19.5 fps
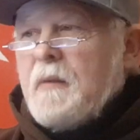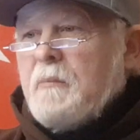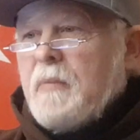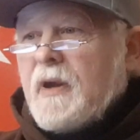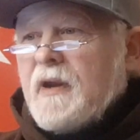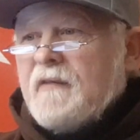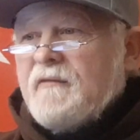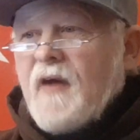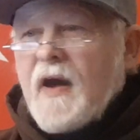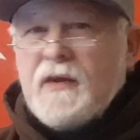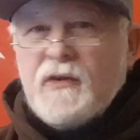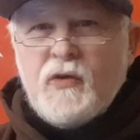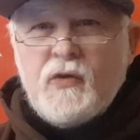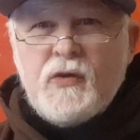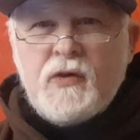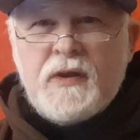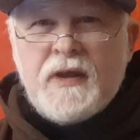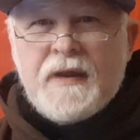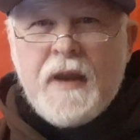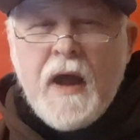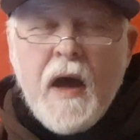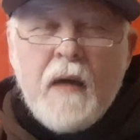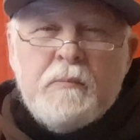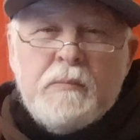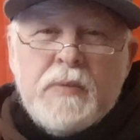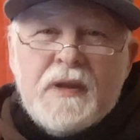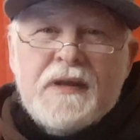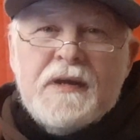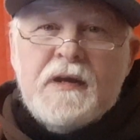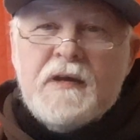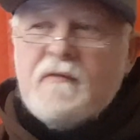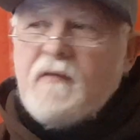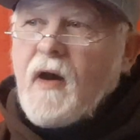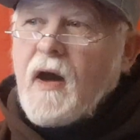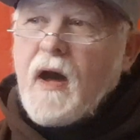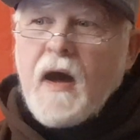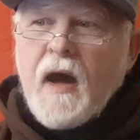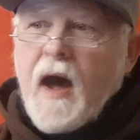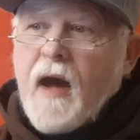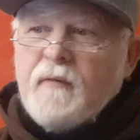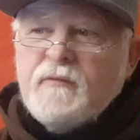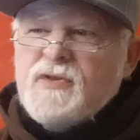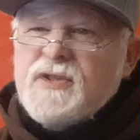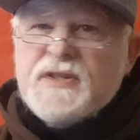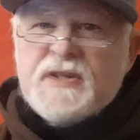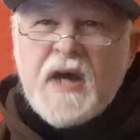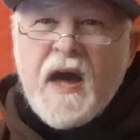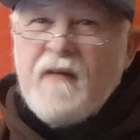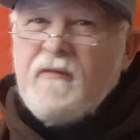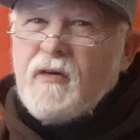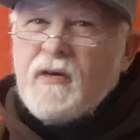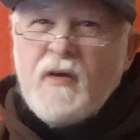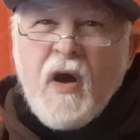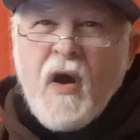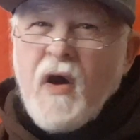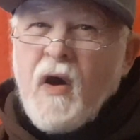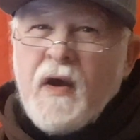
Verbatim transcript: but if I knew you did not believe, I, I'd just have an